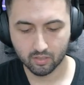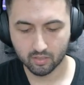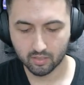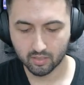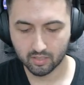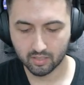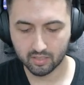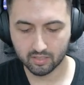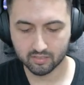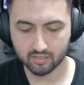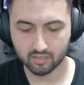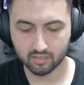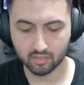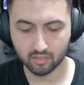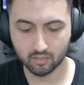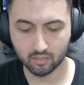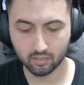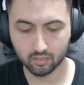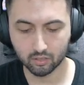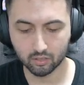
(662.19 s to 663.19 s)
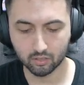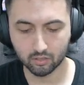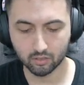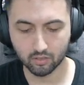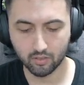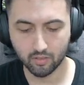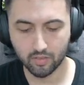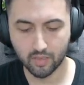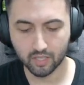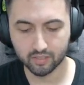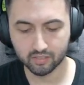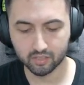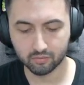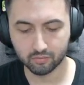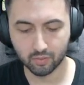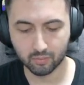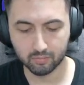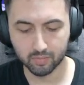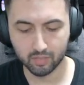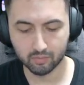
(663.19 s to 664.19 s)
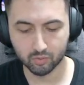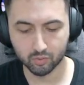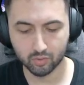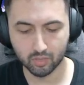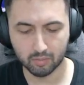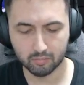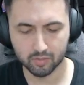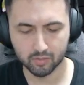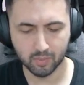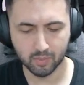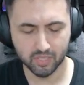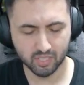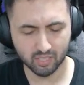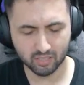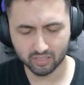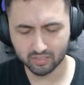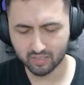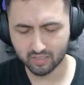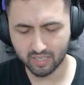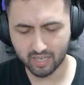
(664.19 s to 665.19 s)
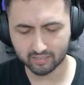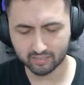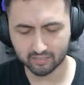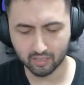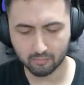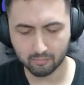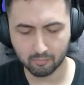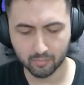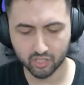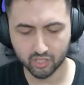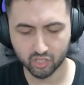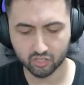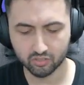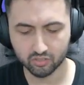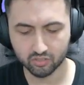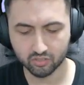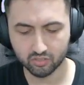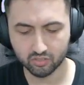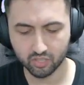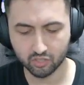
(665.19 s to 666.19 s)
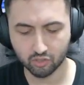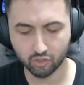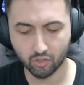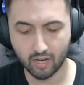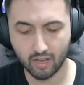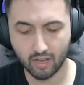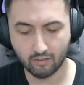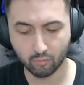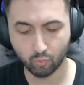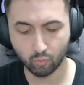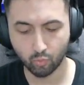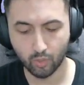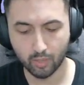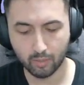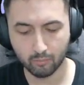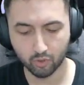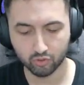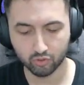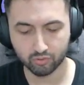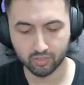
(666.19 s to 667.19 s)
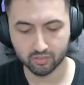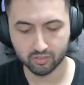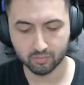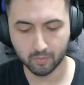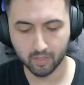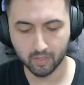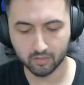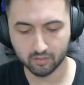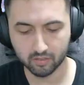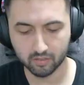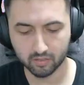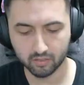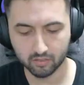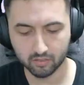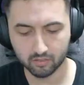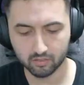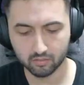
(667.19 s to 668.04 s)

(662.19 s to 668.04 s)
it still does it from time to time, especially in the nighttime missions that you have way more transparencies.